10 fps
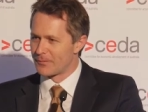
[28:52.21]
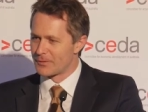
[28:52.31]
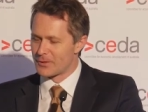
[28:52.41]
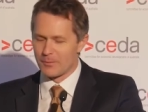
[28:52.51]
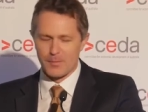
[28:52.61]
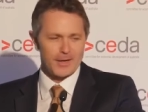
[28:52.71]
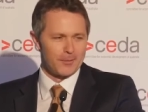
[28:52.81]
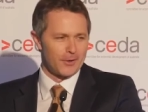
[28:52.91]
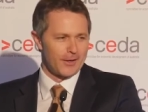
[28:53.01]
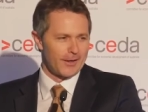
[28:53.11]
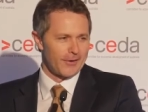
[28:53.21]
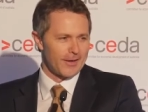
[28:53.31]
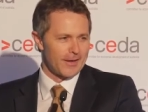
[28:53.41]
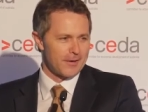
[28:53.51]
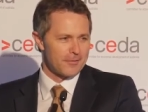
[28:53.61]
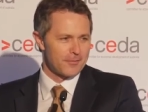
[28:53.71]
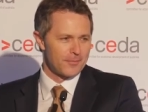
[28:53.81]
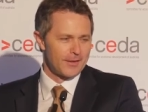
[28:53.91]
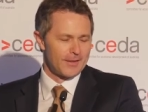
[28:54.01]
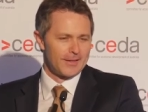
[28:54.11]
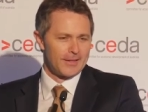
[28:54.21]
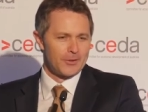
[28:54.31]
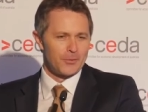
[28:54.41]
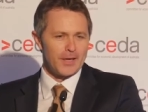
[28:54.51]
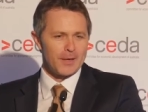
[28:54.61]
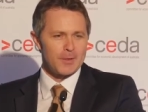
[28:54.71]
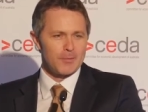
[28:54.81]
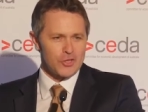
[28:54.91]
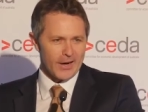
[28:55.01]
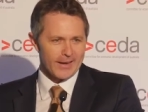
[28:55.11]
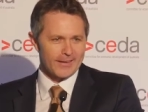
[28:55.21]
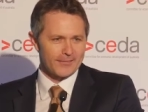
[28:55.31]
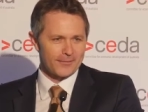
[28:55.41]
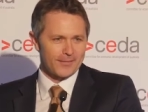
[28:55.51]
So I made it by an hour and a half we named him Jack.